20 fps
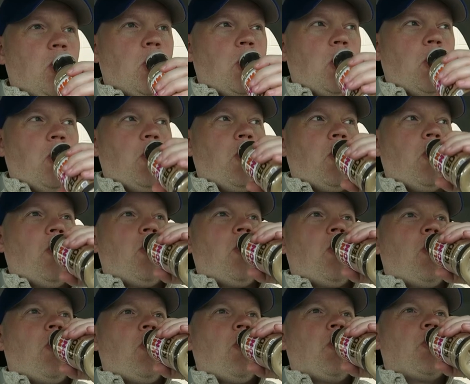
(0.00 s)

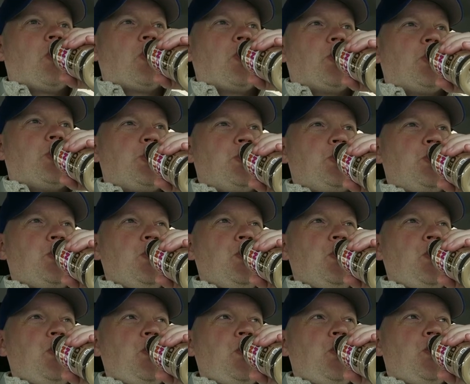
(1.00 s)

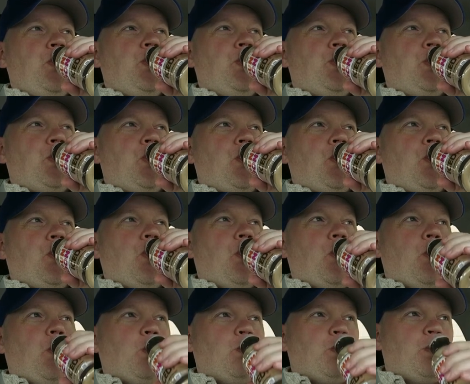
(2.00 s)

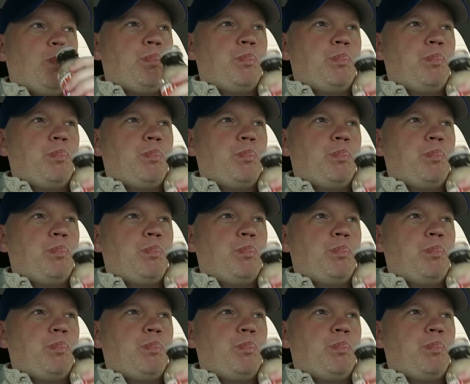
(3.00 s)
(no one is talking)